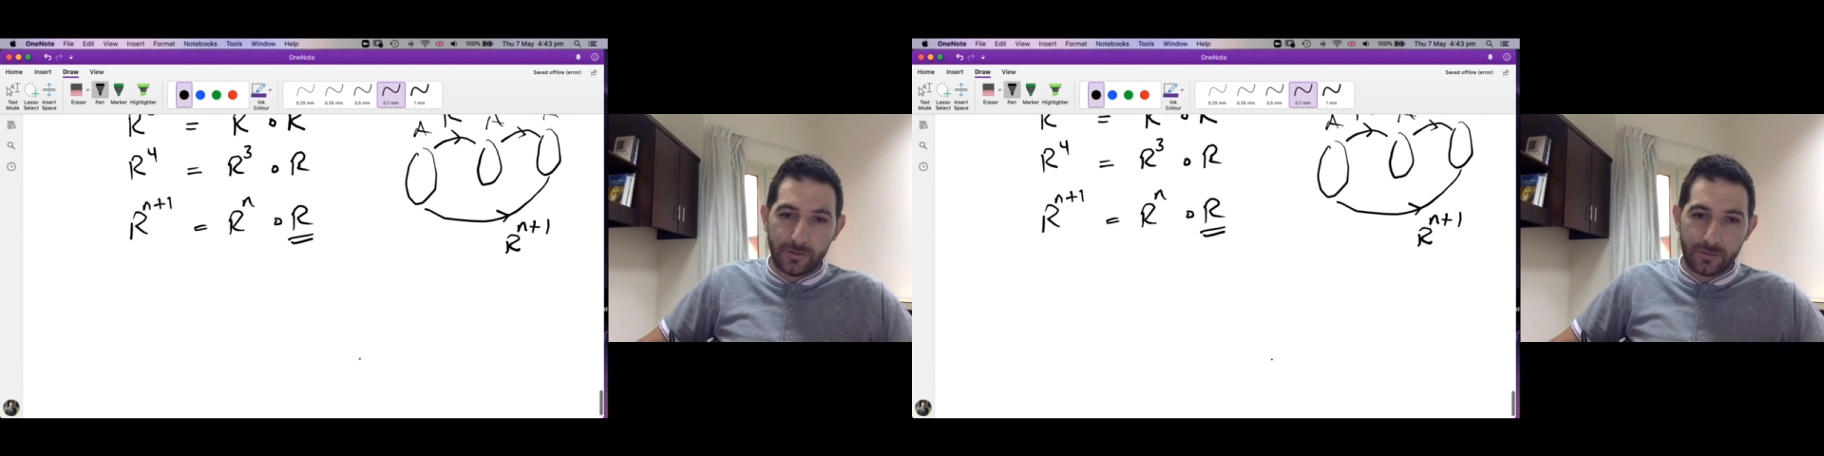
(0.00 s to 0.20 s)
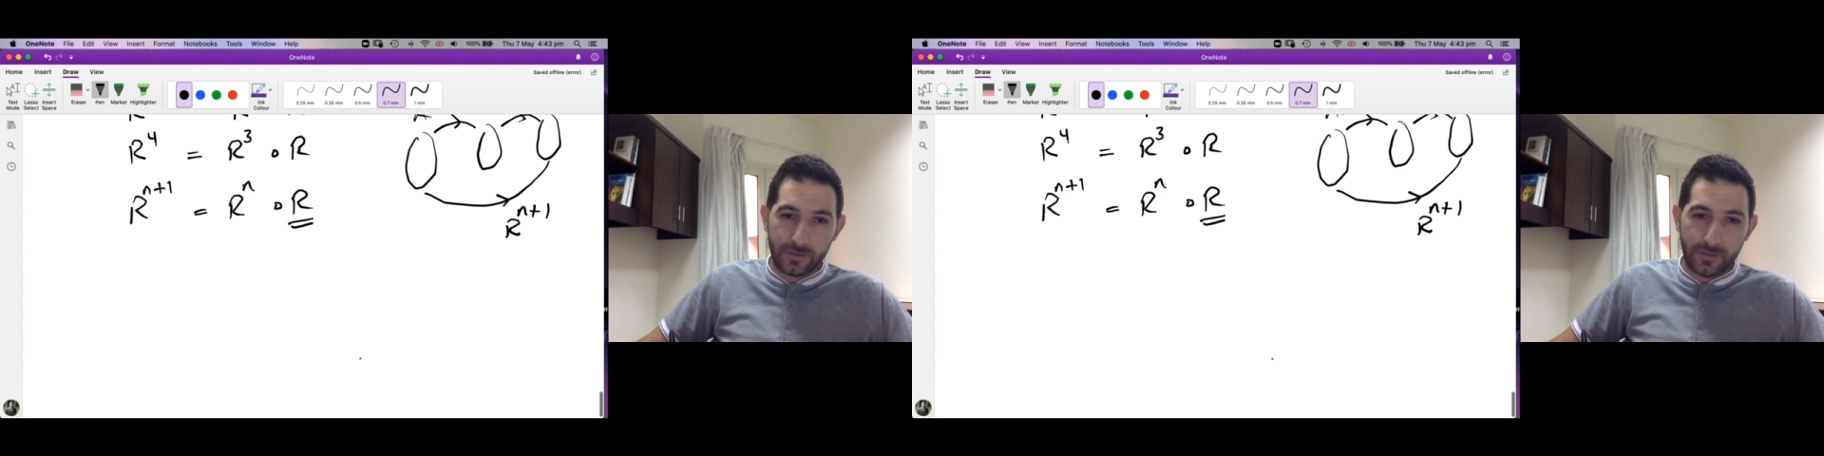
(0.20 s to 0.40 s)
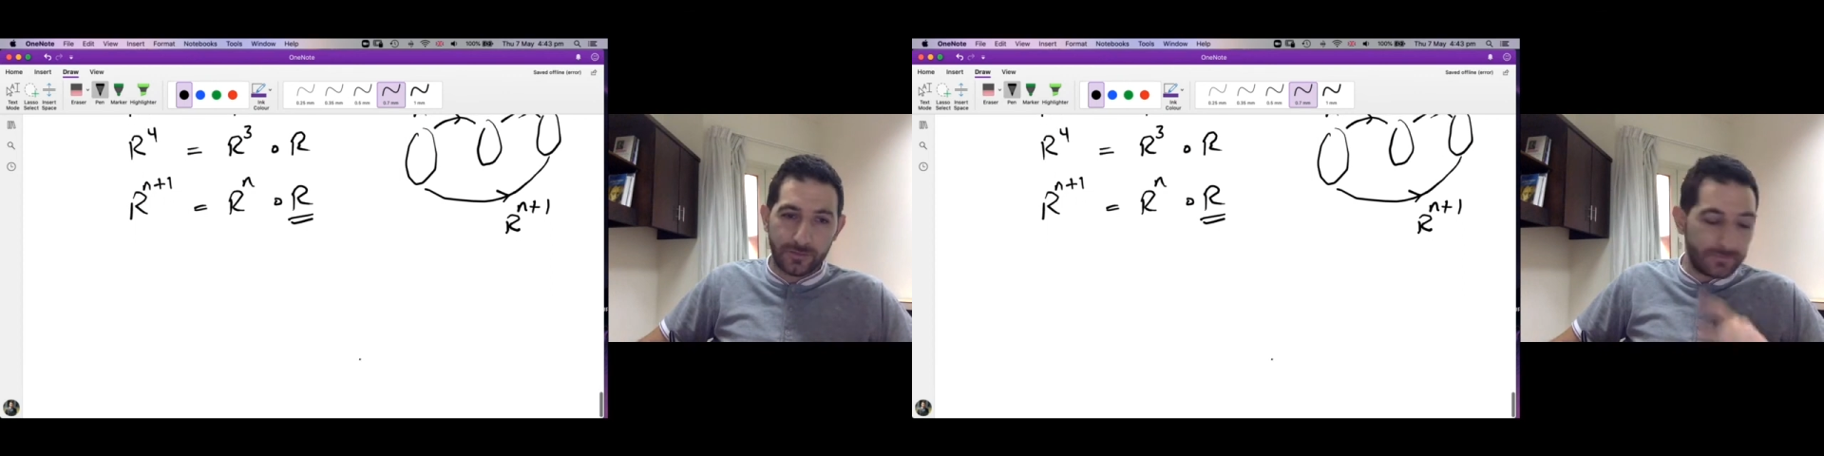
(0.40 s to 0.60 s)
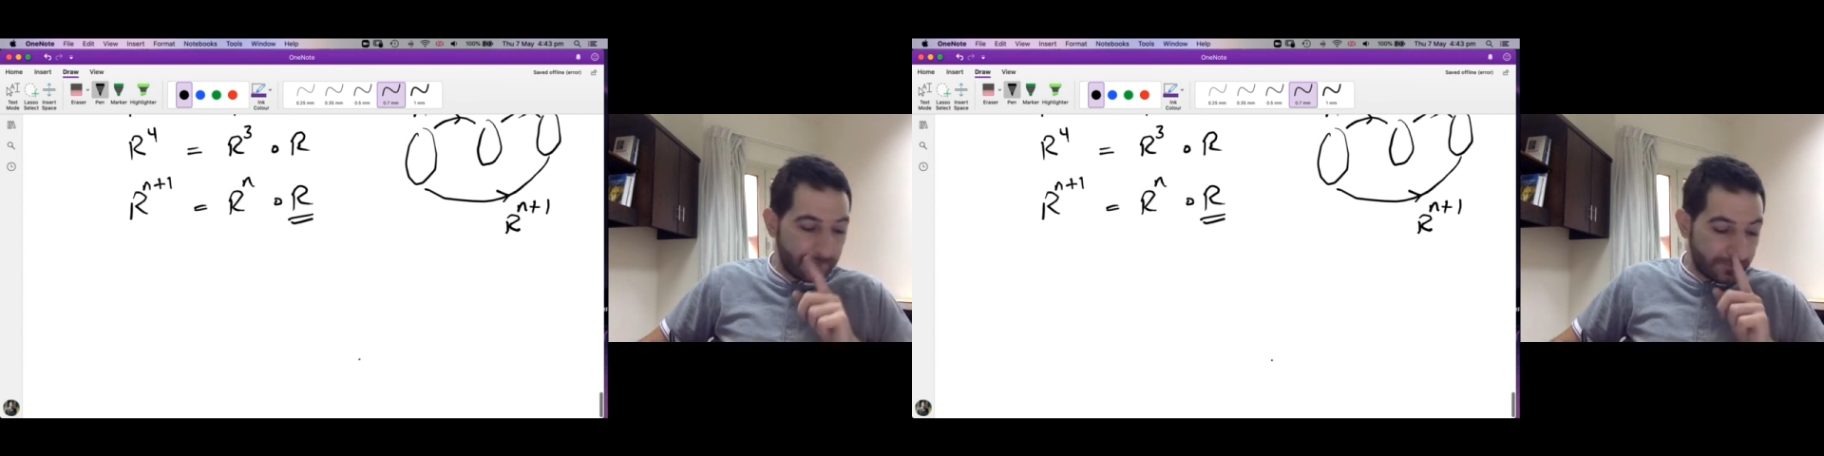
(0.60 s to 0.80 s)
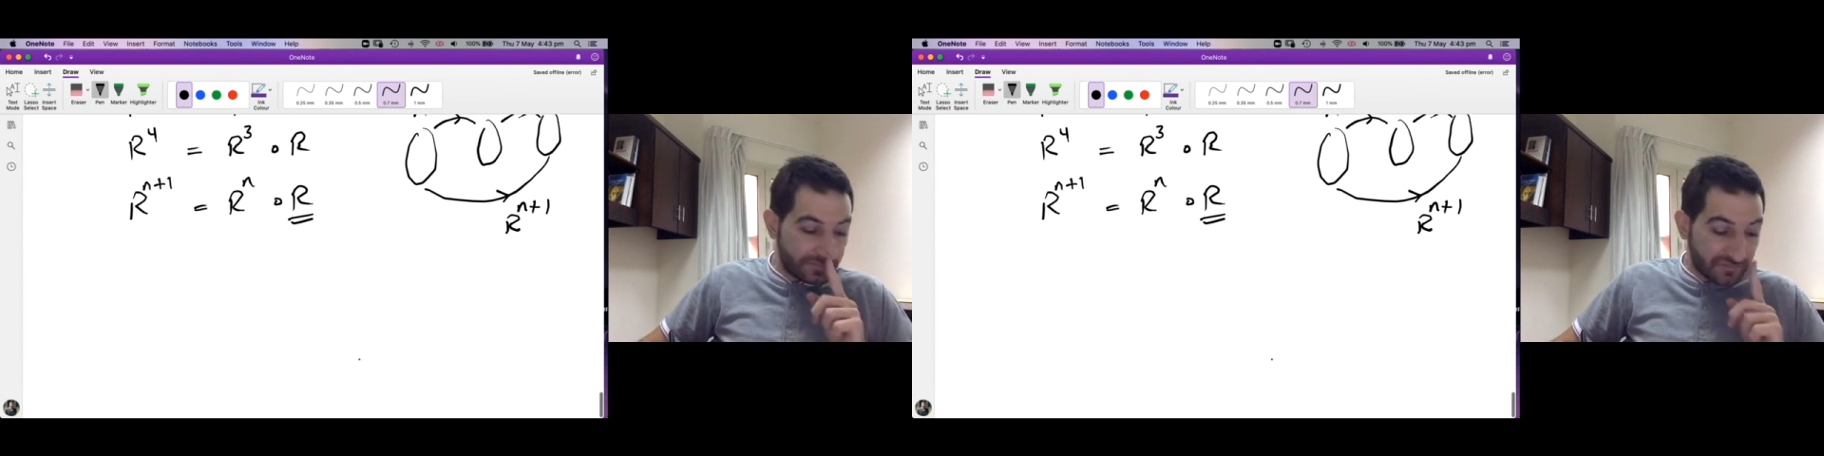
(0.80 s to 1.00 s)
Okay,
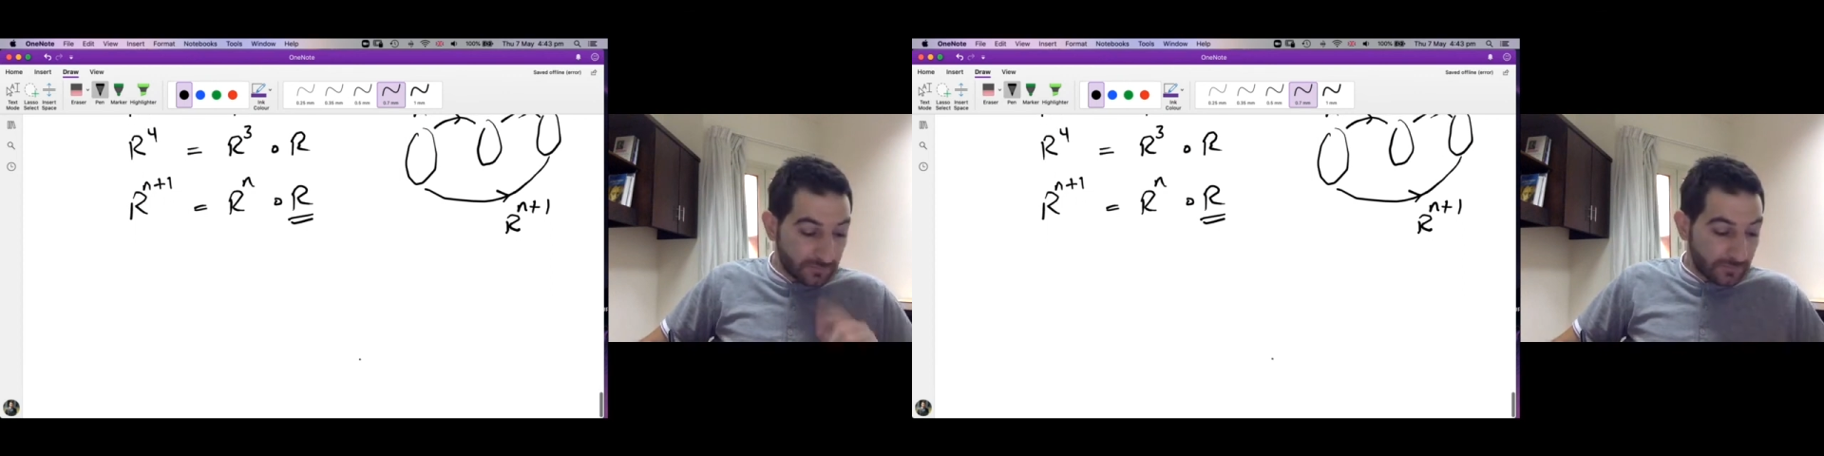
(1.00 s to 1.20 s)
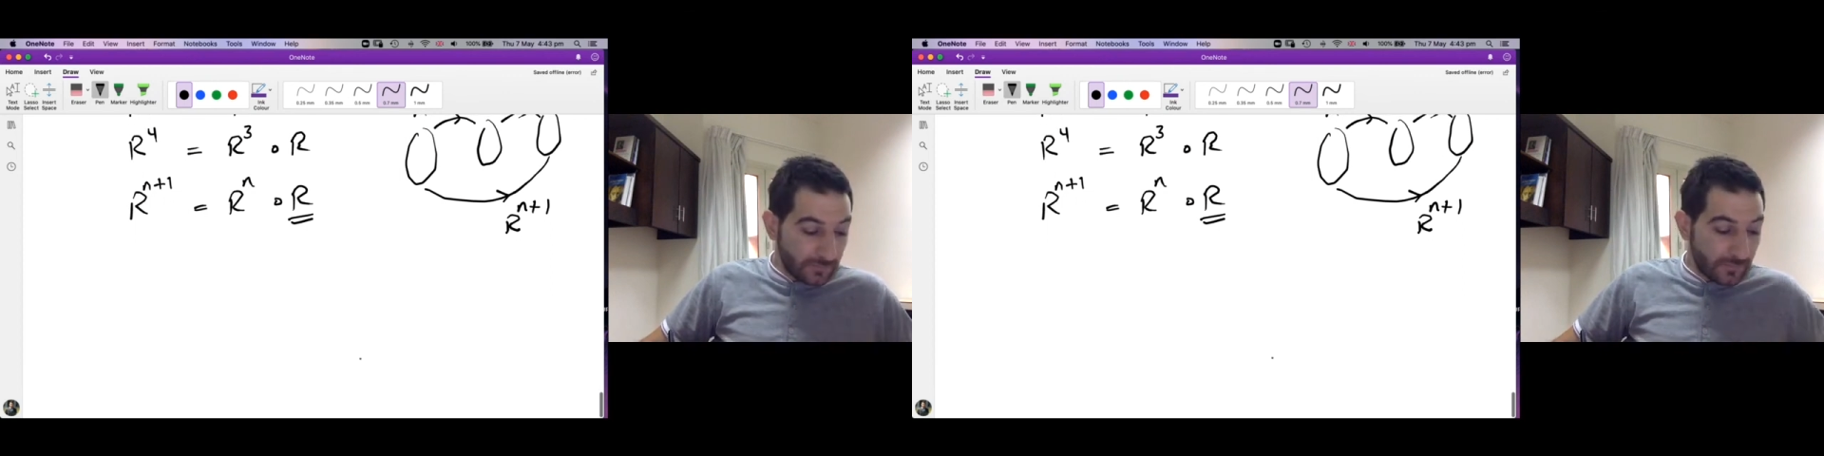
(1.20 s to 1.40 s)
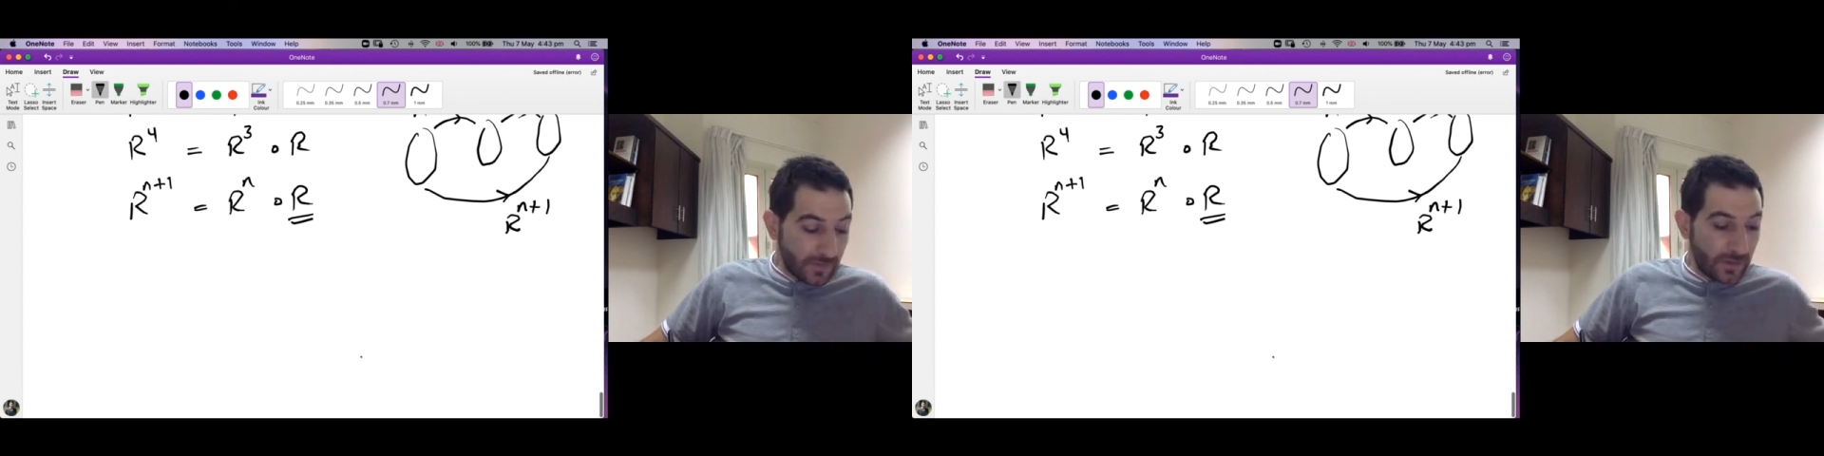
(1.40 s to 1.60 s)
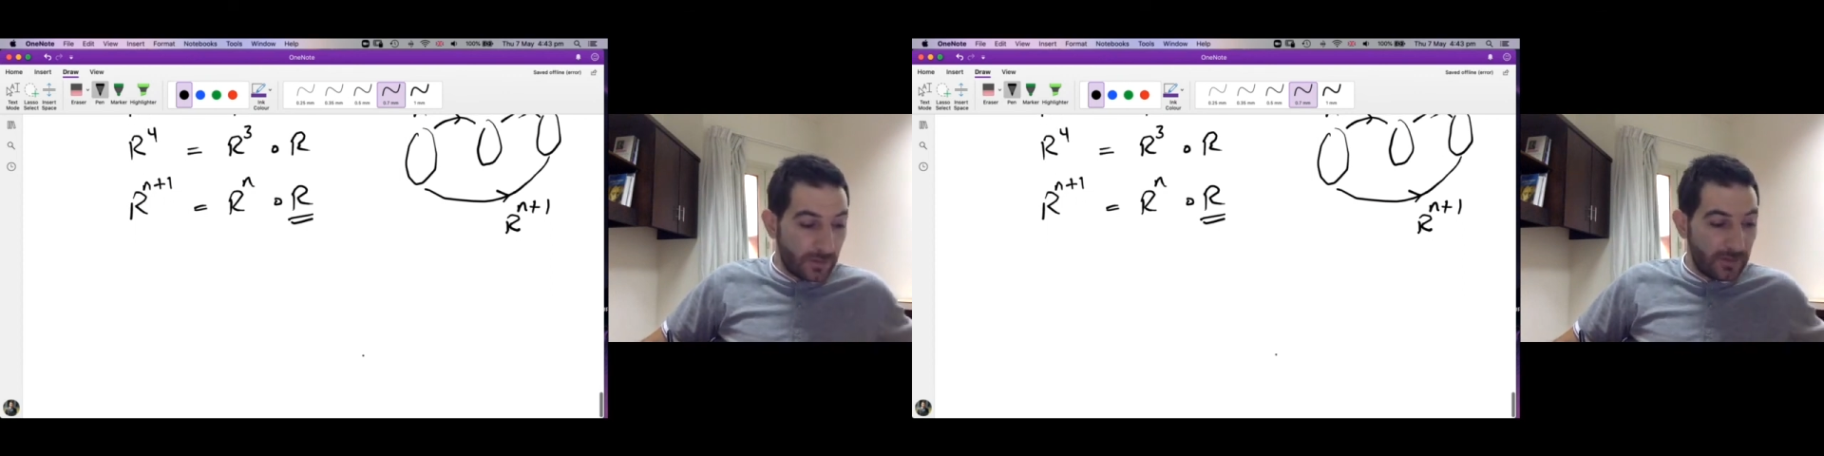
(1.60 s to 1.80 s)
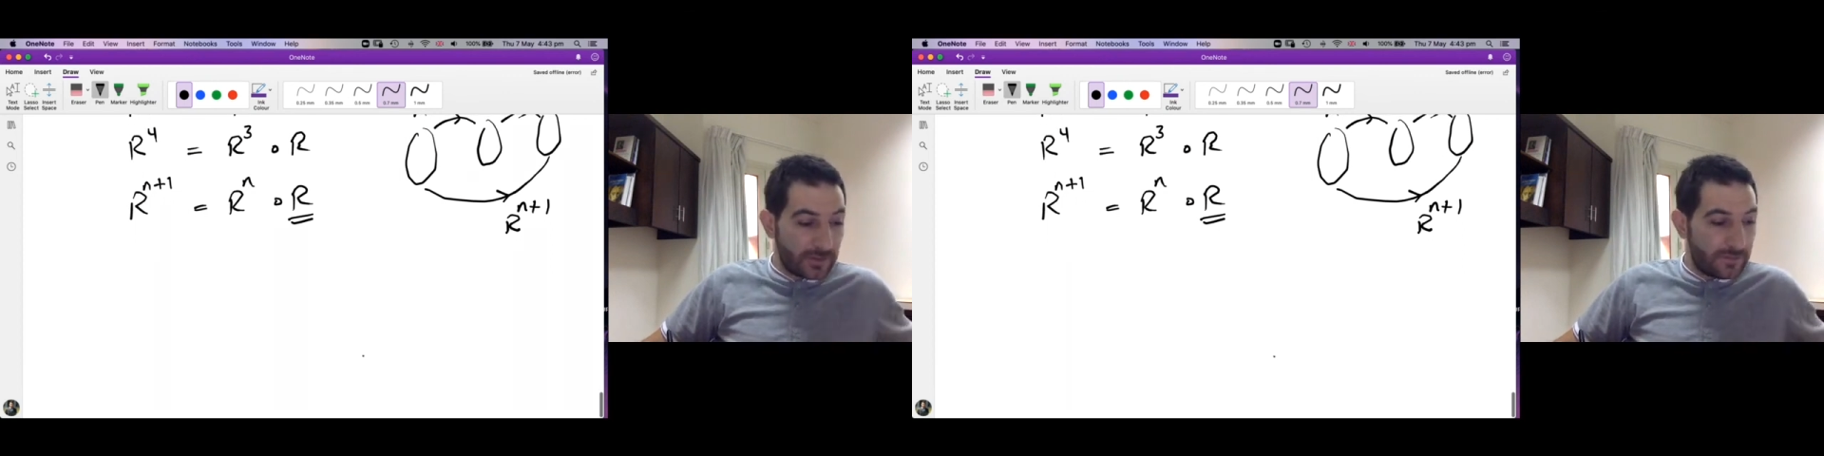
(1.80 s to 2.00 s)

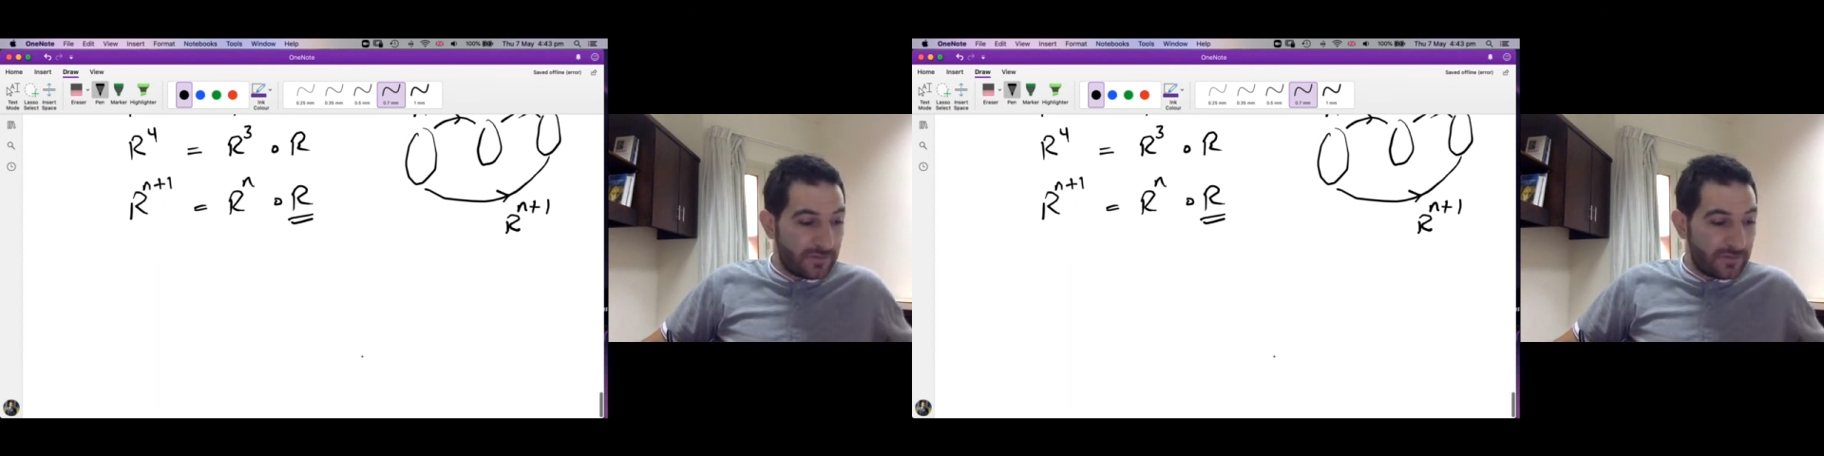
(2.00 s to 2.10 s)
now let